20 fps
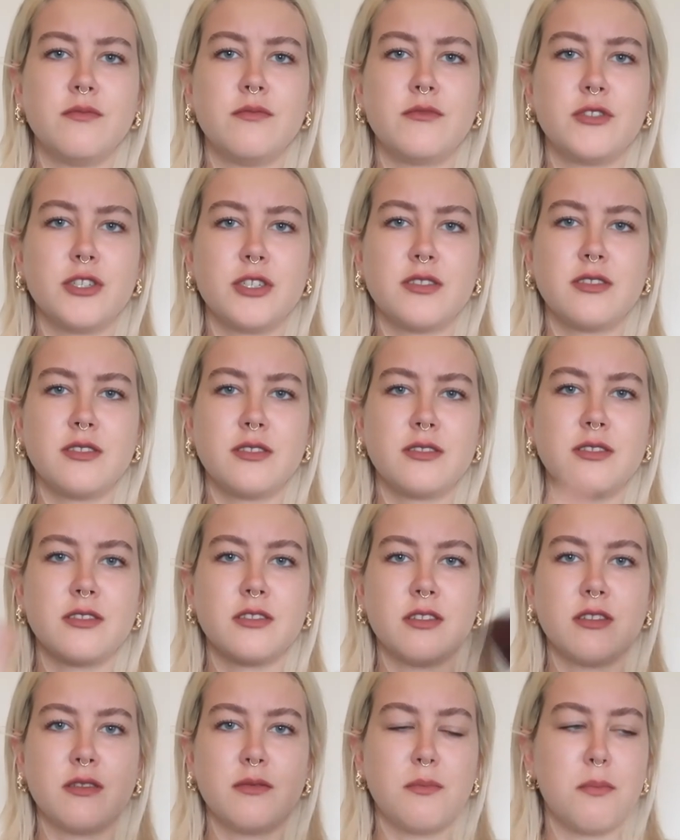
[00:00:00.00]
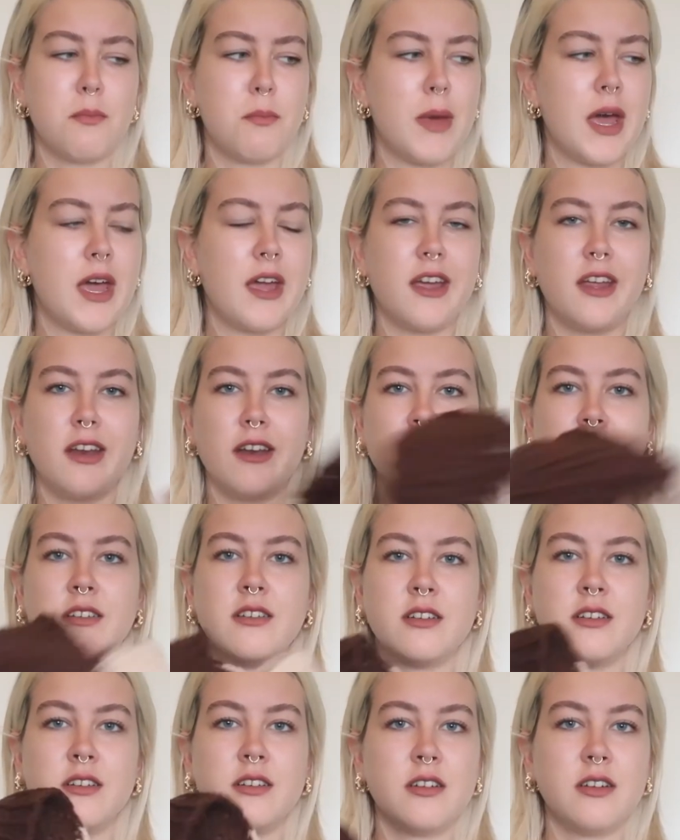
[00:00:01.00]
just as a main
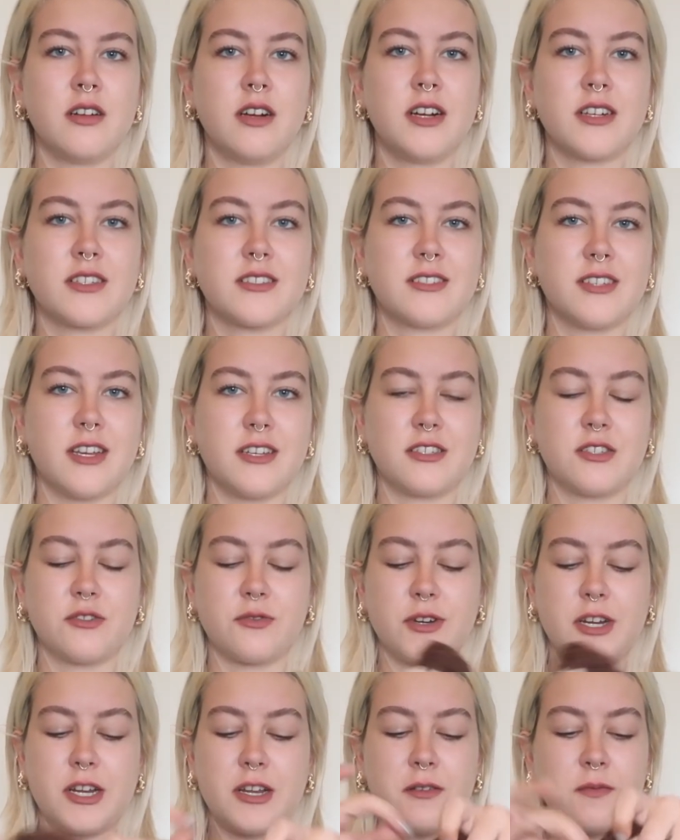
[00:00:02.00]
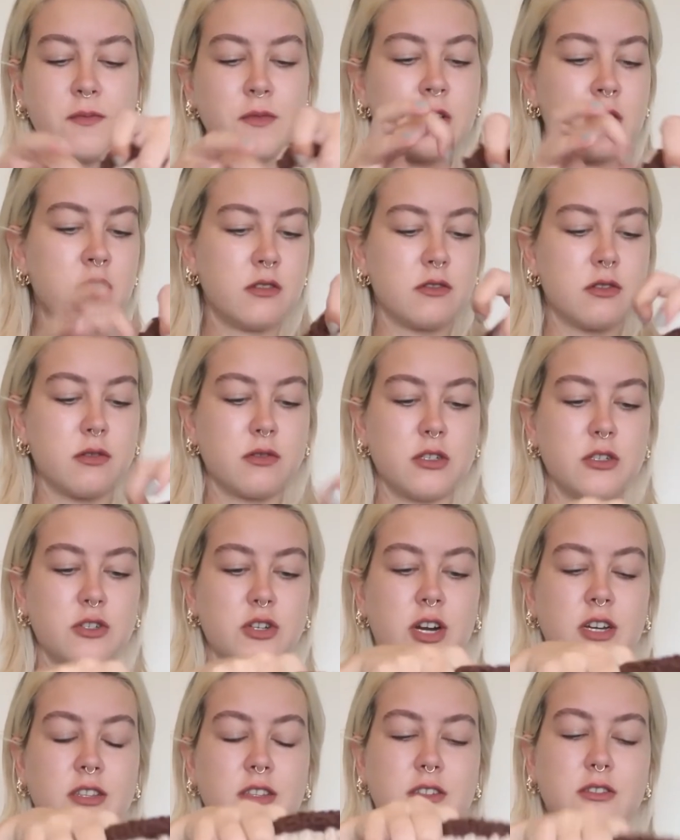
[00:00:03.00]
accessory. So I'm going to
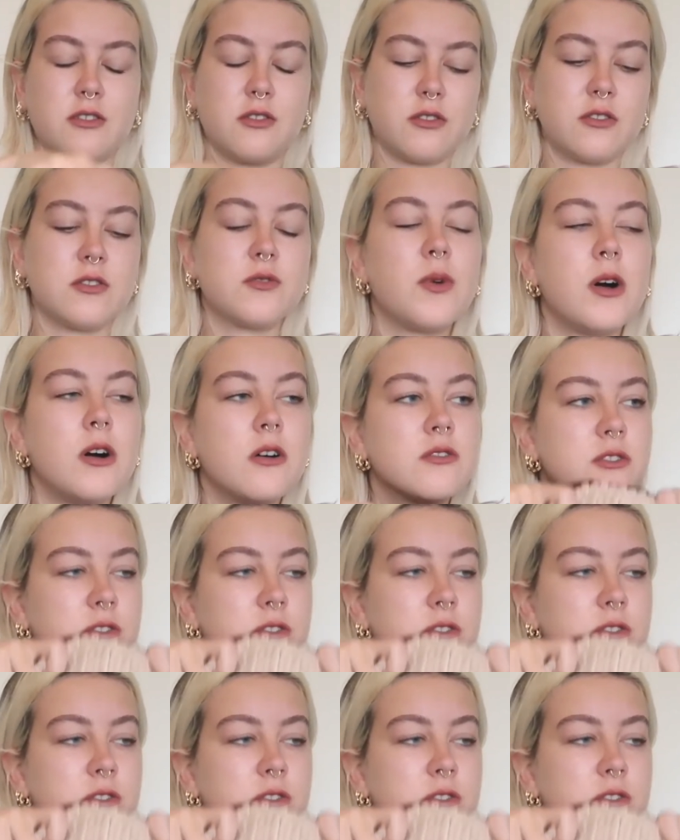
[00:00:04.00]
try this on as well